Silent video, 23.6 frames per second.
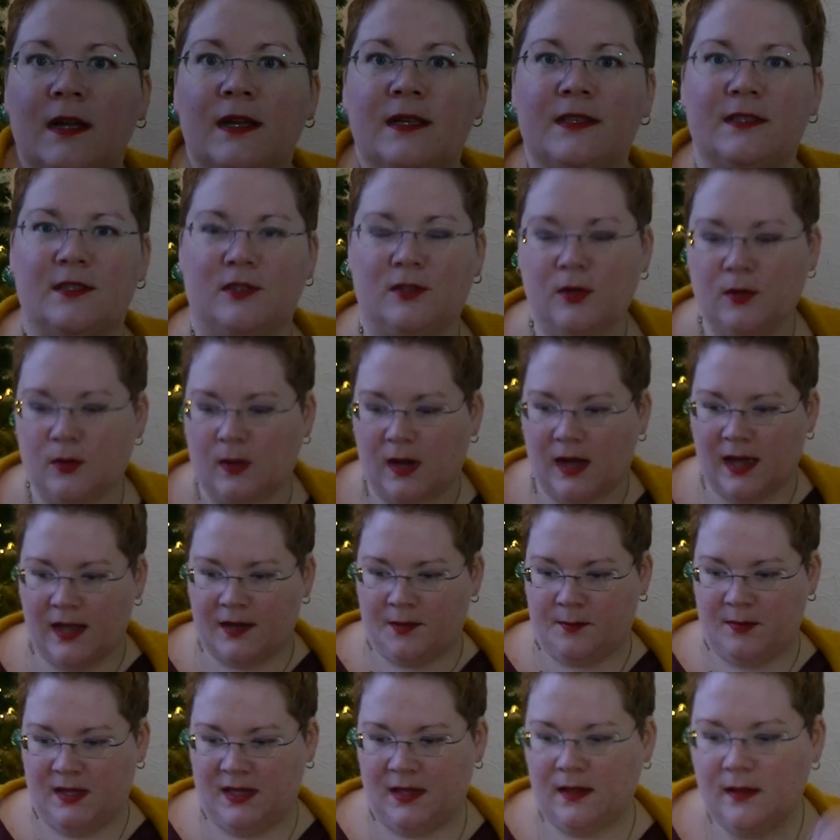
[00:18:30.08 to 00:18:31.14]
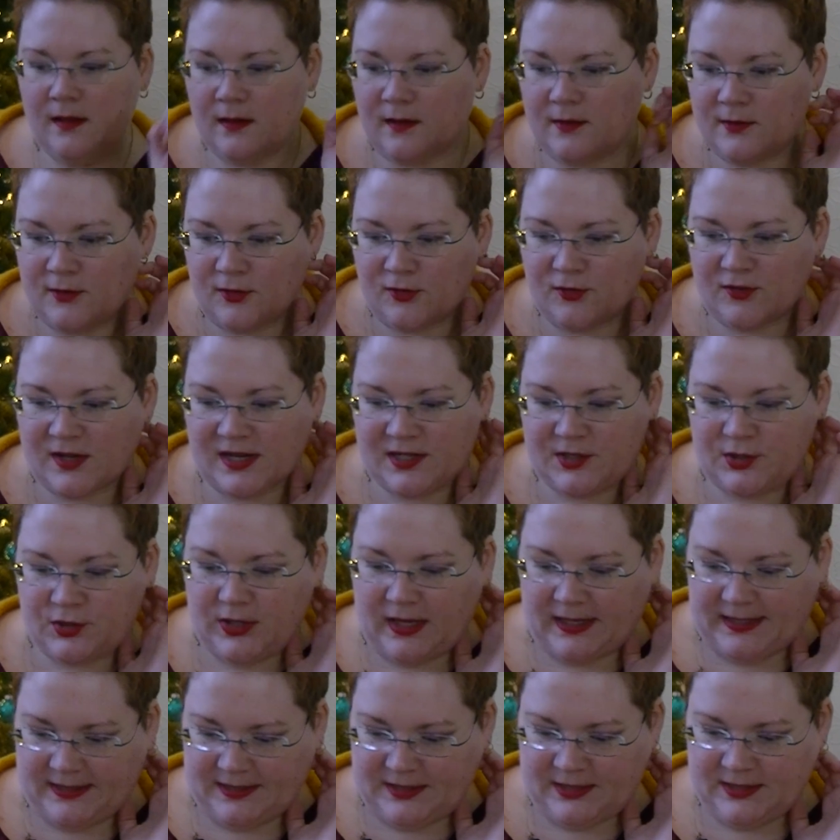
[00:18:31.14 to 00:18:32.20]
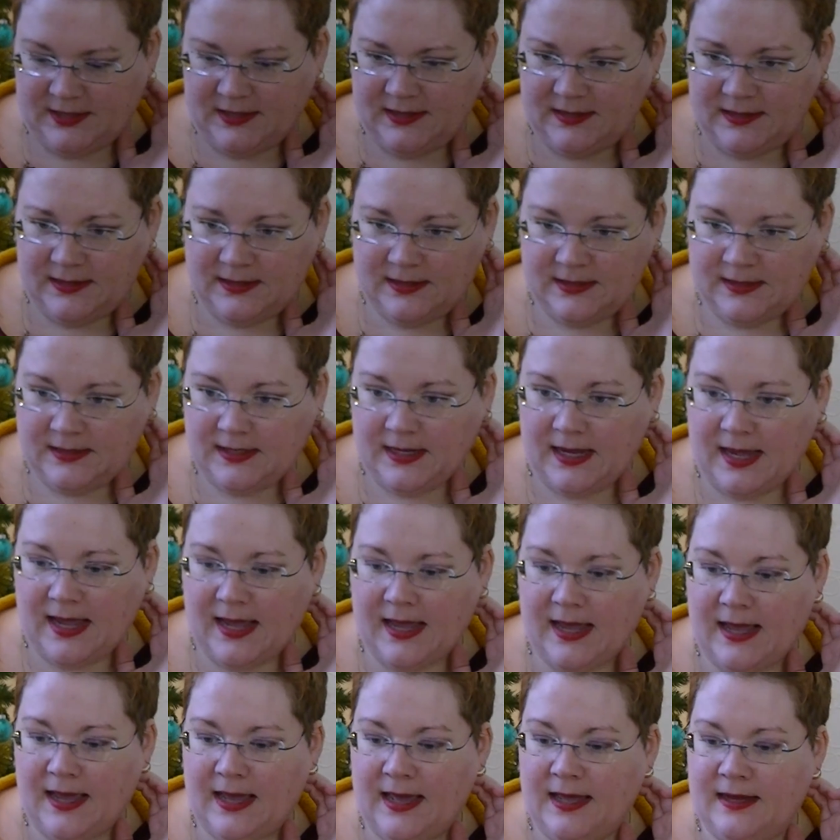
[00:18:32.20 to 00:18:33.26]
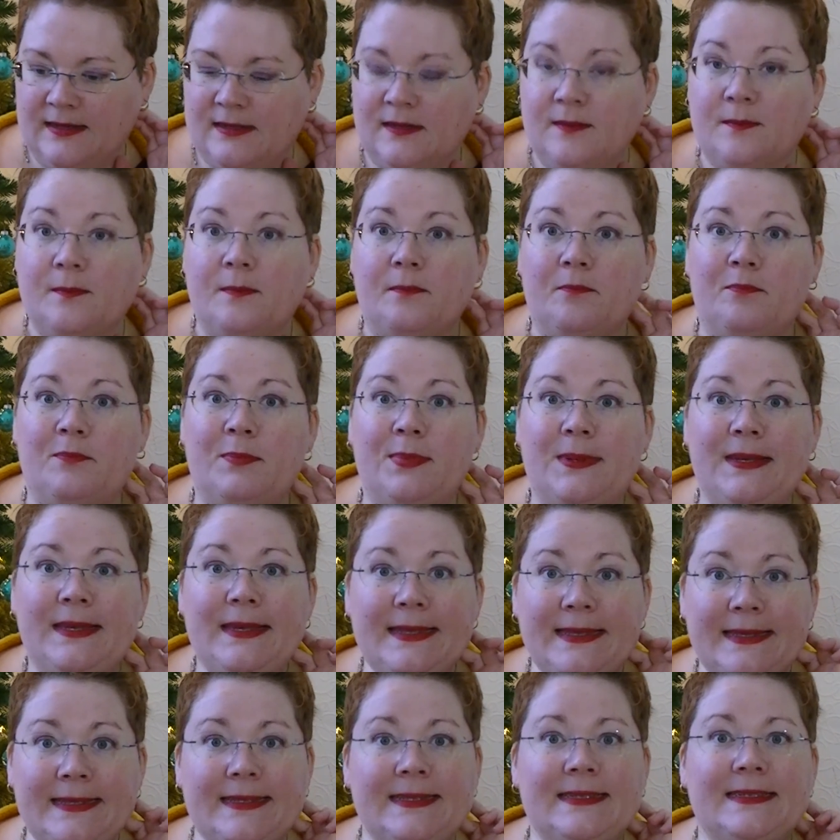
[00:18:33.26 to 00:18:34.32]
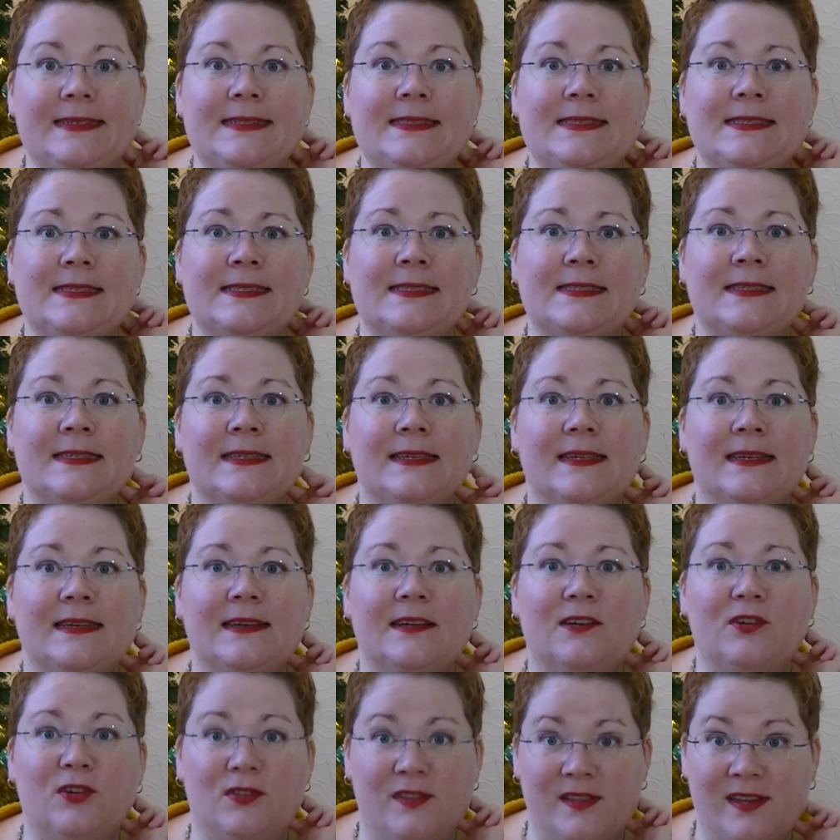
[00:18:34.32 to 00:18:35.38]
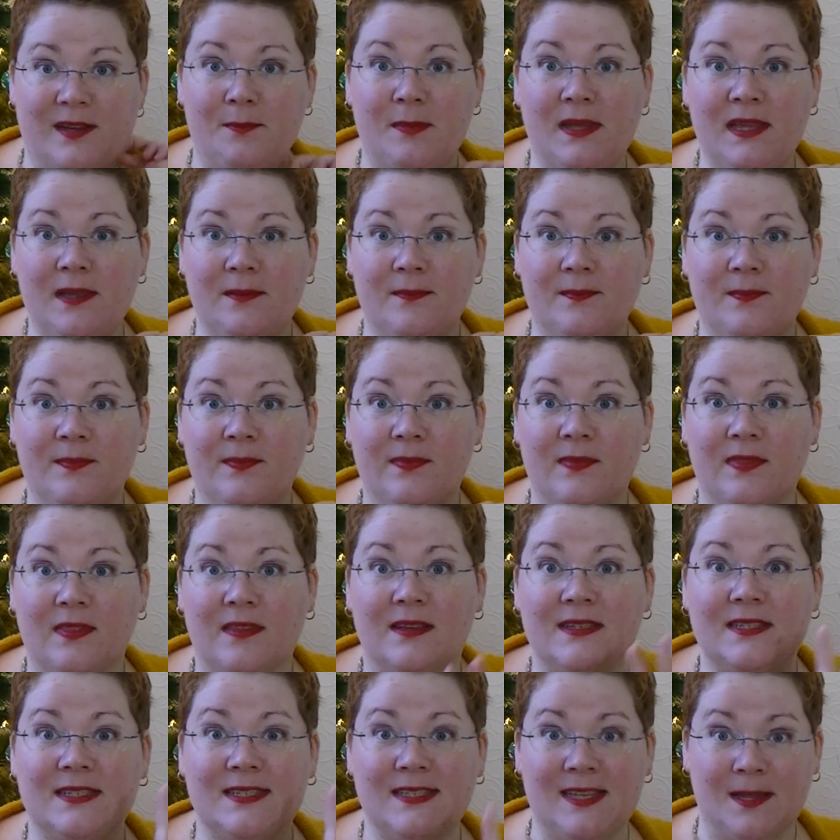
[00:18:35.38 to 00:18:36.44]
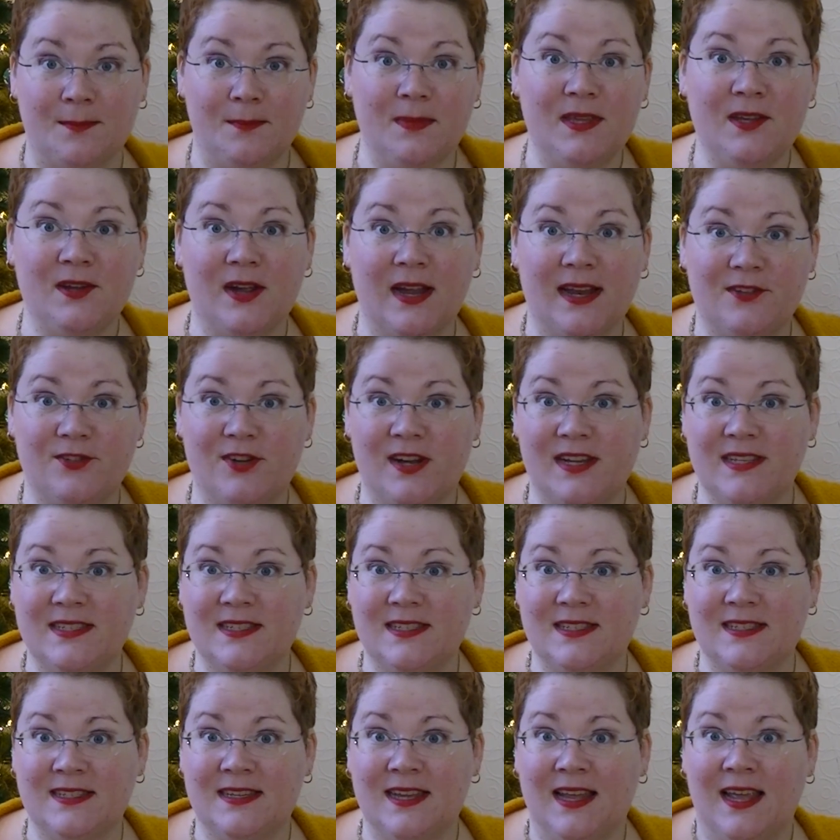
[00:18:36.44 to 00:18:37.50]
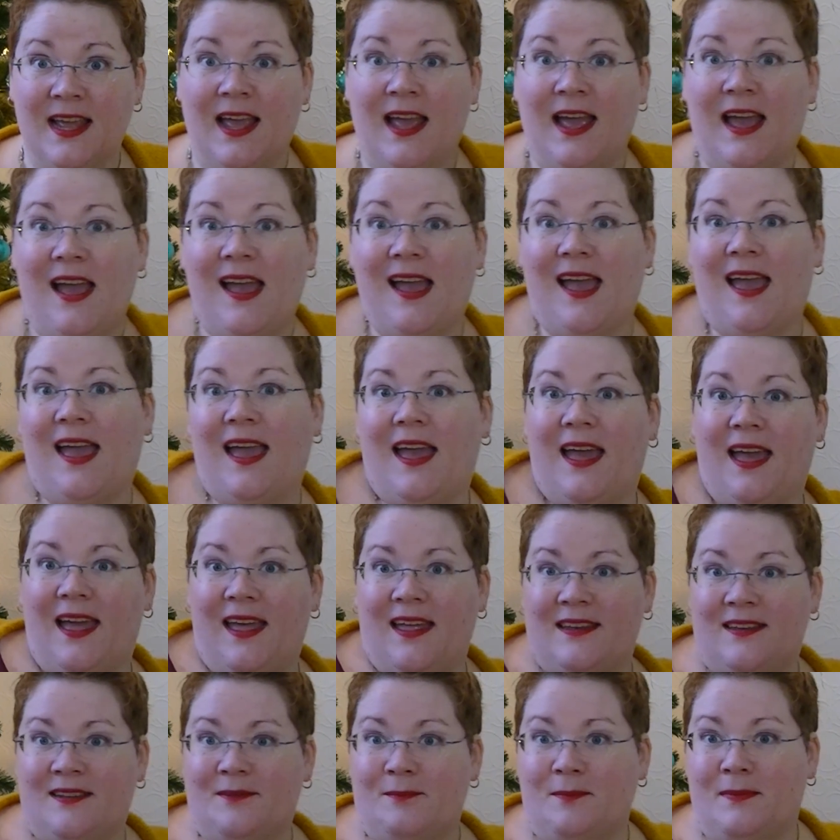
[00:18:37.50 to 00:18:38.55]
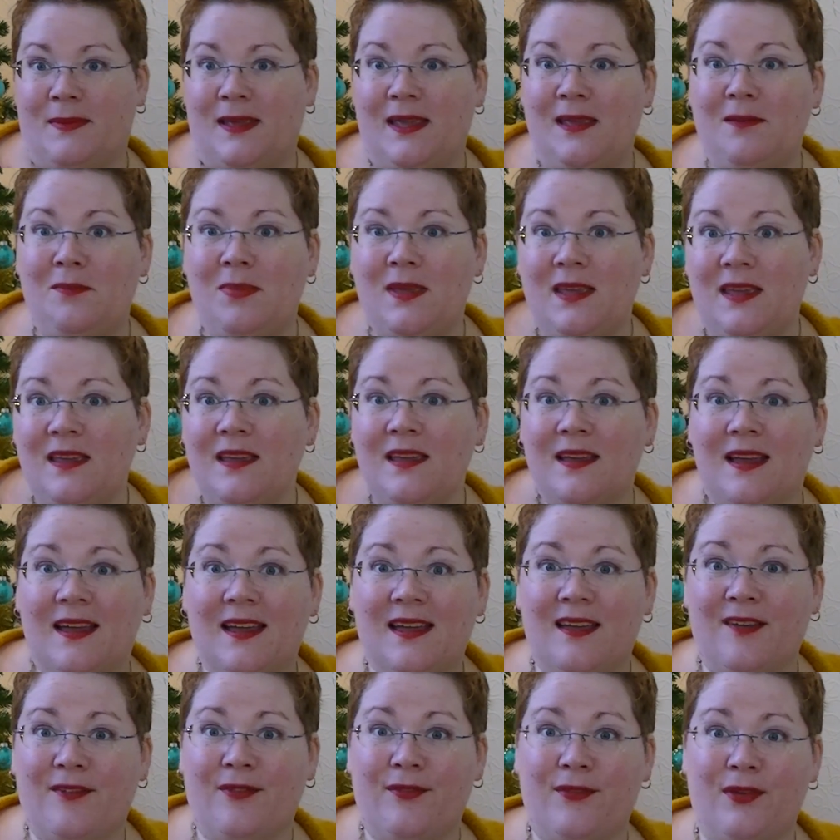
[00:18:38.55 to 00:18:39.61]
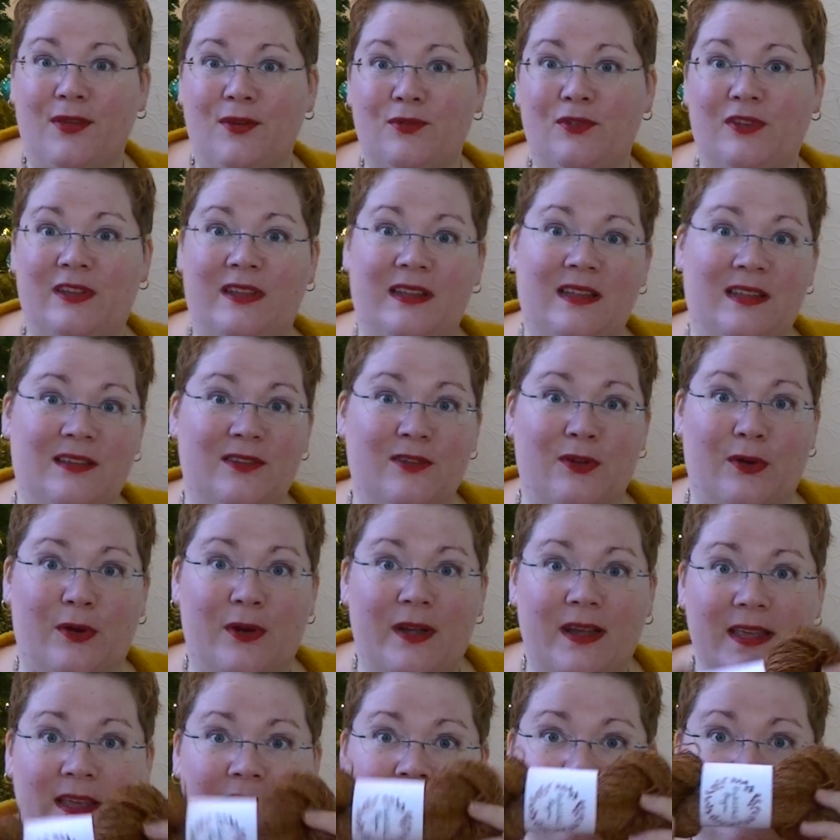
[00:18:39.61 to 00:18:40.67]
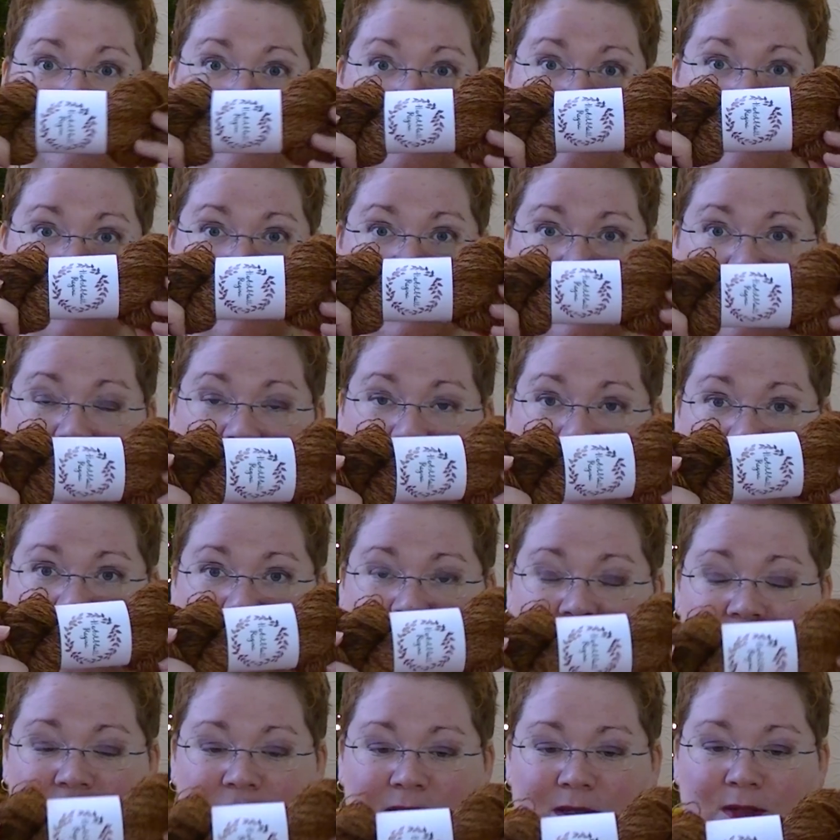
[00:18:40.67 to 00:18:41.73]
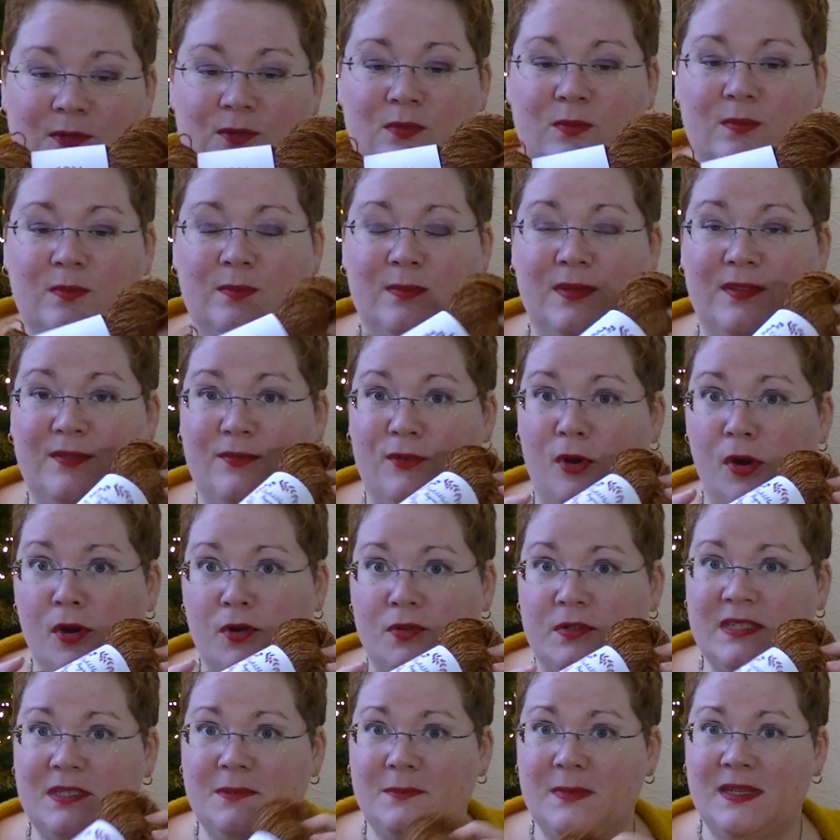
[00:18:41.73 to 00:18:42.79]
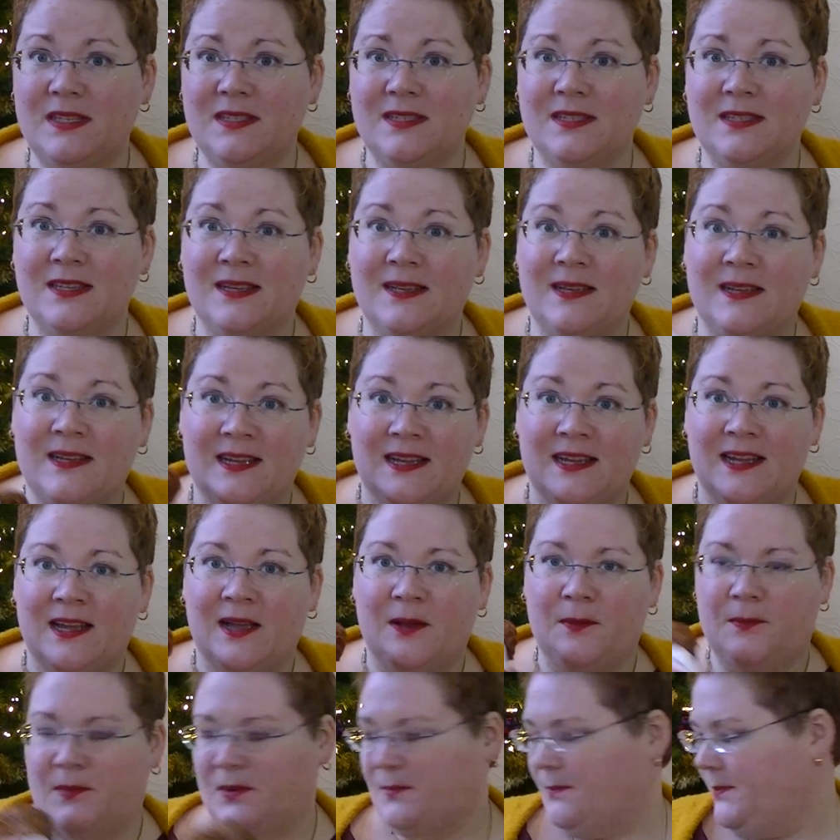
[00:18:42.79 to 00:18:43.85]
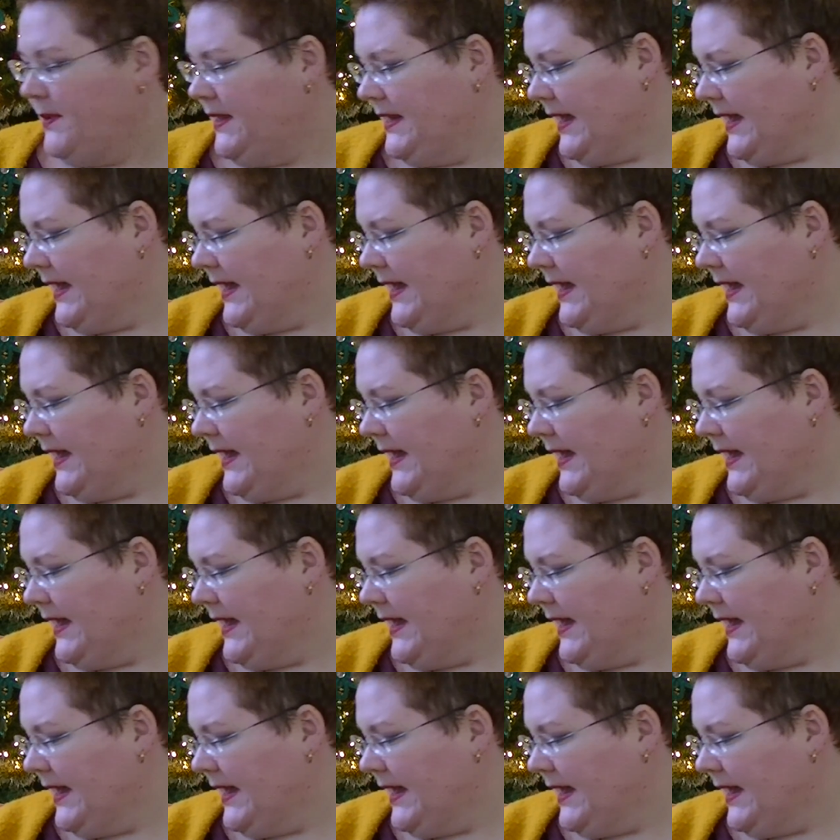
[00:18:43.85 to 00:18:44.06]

So Annemieke, congratulations, and please contact me, send me your address, and maybe if you see this early, we can get this to you before Christmas. Would be